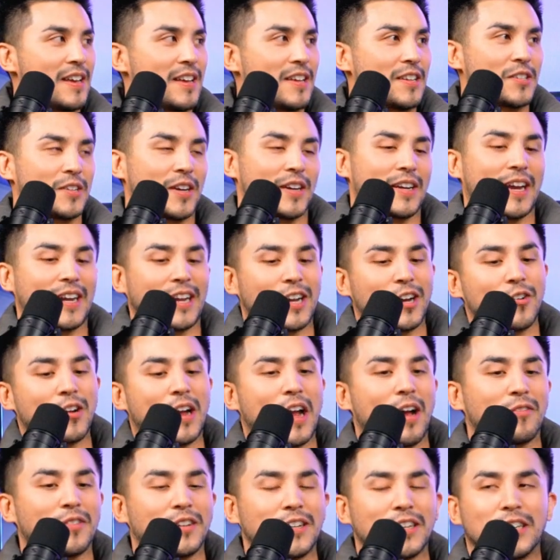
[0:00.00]
So I kind of
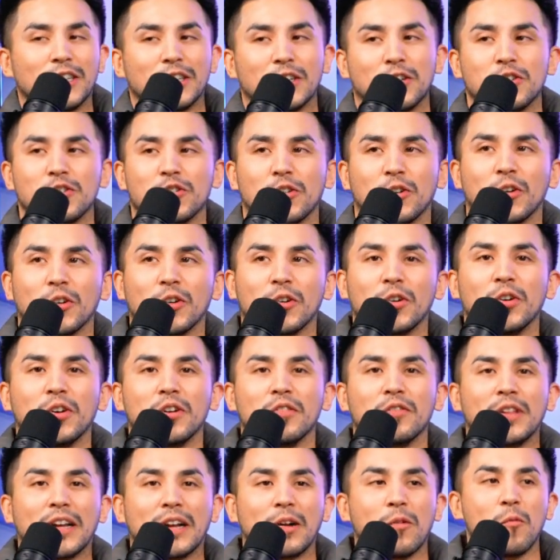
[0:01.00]
crafted it in a journal
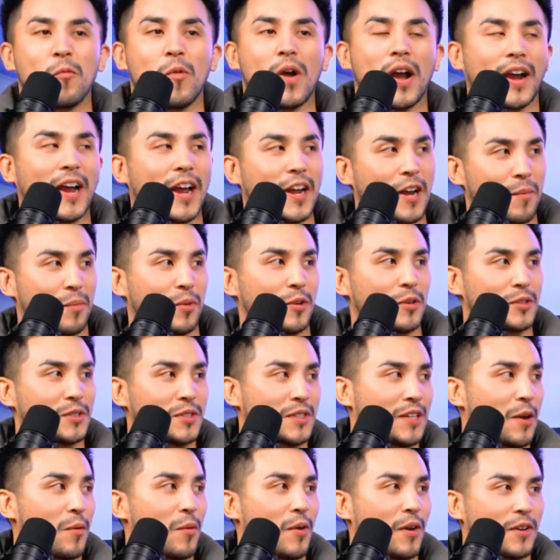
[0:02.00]
of like what kind of
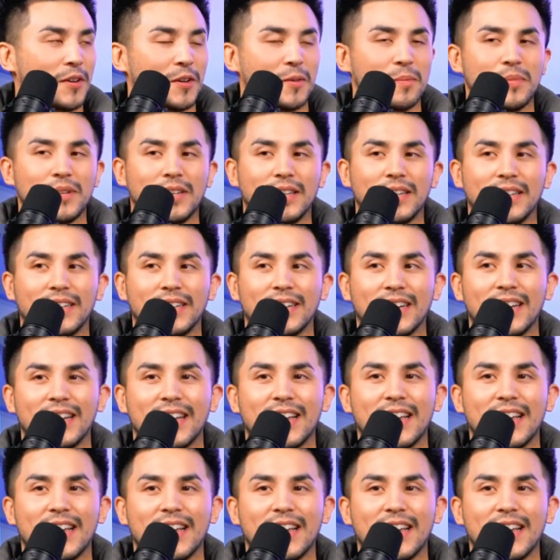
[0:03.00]
person I wanted to be.